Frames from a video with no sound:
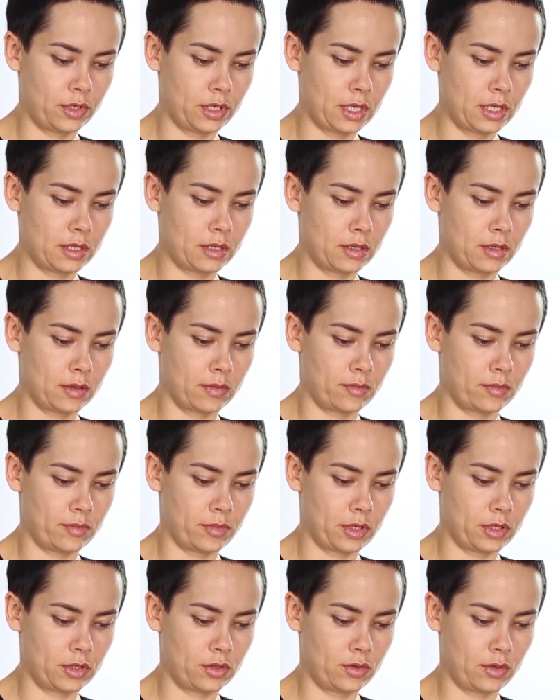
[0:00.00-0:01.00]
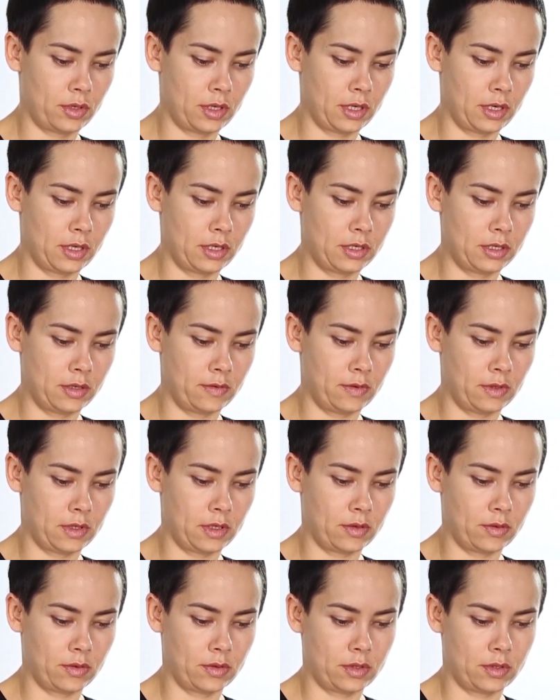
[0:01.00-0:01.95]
a simple brown color.